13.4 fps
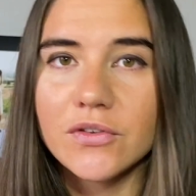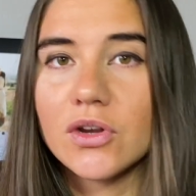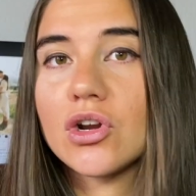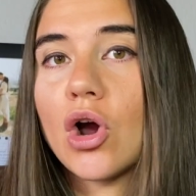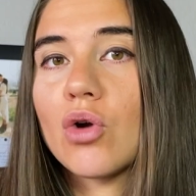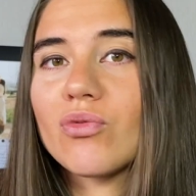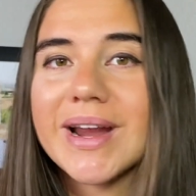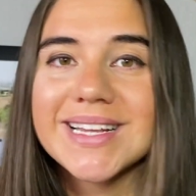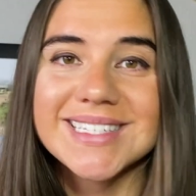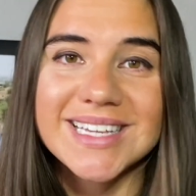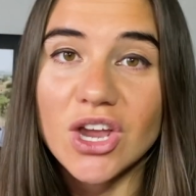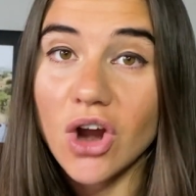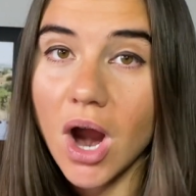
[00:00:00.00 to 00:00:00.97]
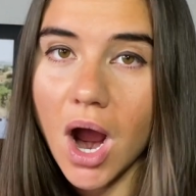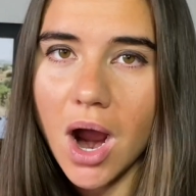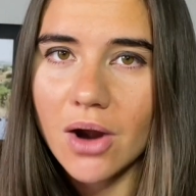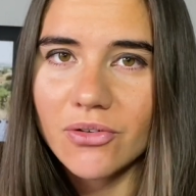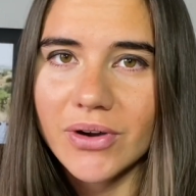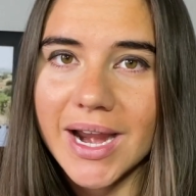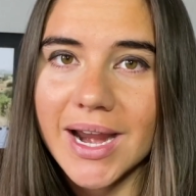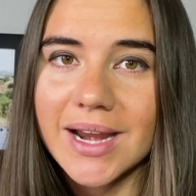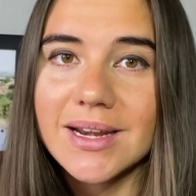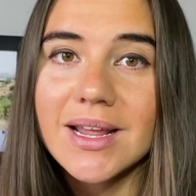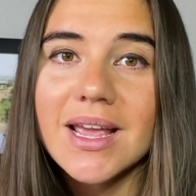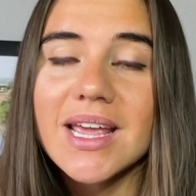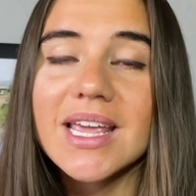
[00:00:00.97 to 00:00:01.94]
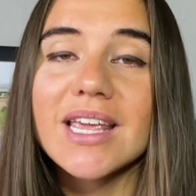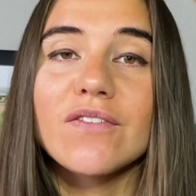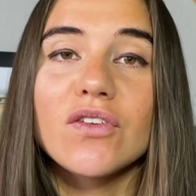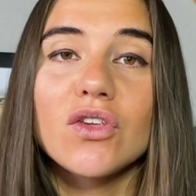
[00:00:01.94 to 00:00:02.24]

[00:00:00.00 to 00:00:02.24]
You're not raising your heart rate. If